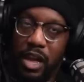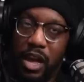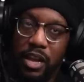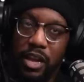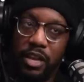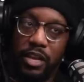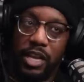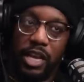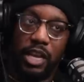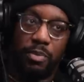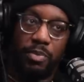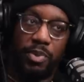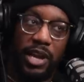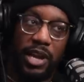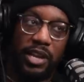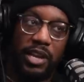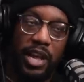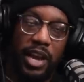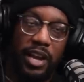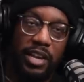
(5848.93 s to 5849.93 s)
No, nah, he
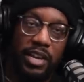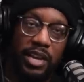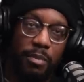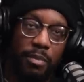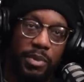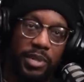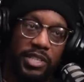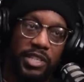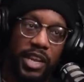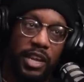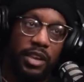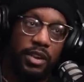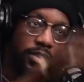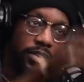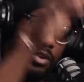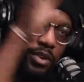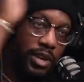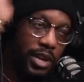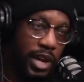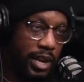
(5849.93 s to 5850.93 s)
could play like a number
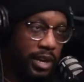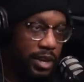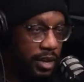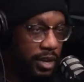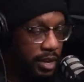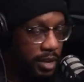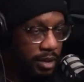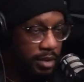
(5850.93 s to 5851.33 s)
10 or like